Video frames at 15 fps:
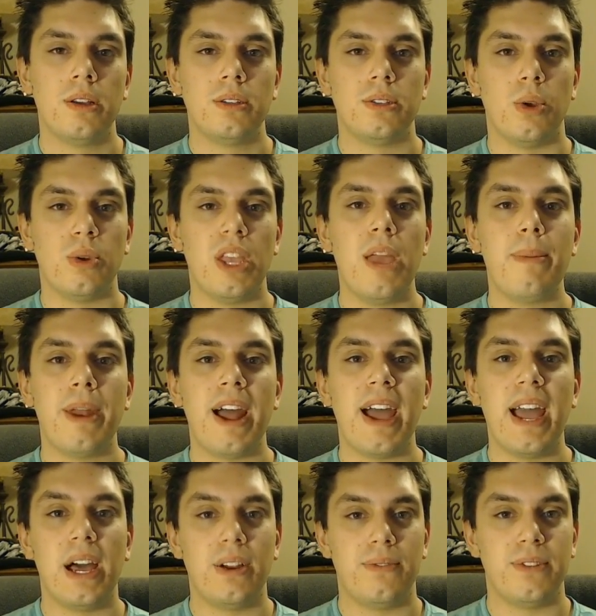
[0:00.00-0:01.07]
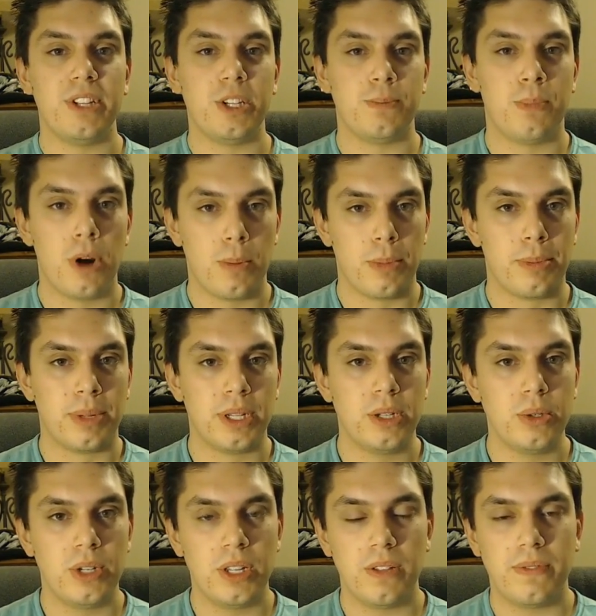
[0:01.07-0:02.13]
So keep an eye out for this purple
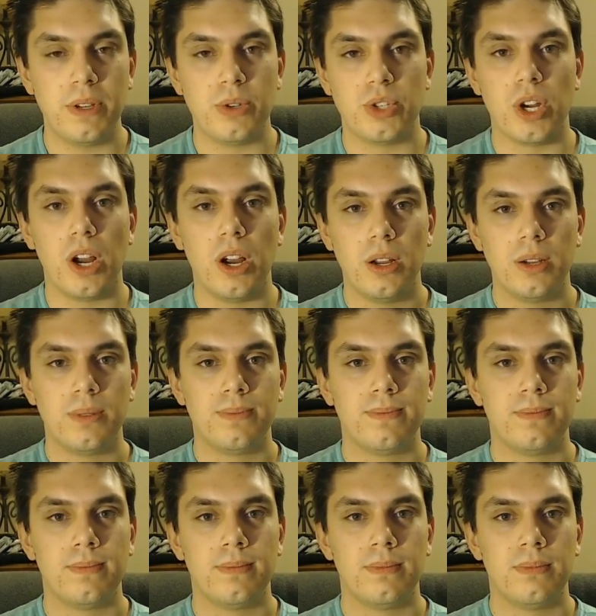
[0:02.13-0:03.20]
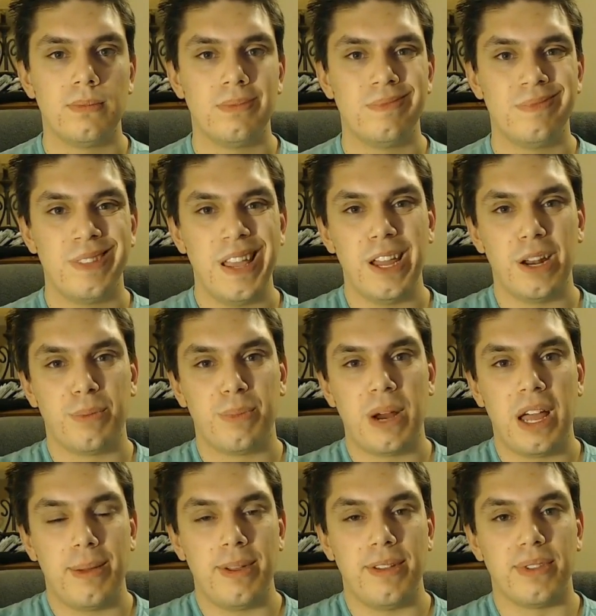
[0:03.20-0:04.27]
balloon in the future. It'll
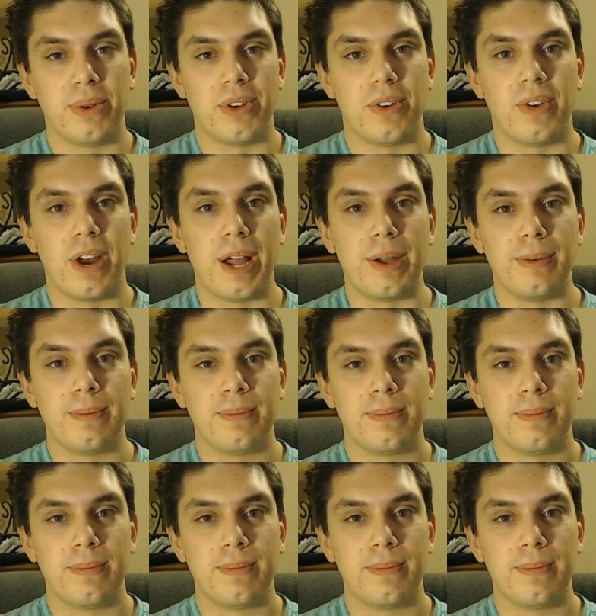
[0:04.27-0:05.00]
probably be floating around.